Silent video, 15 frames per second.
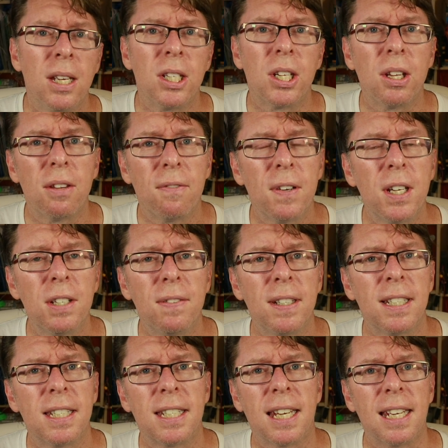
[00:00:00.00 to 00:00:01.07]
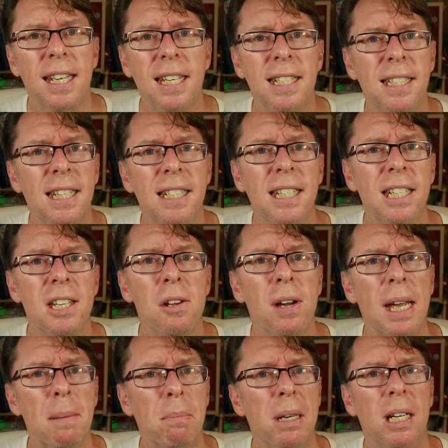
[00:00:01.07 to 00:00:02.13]
So the first thing to say is this is
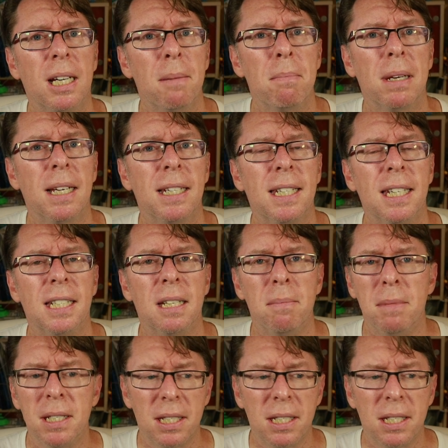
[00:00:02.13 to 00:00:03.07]
not a plug-and-play system.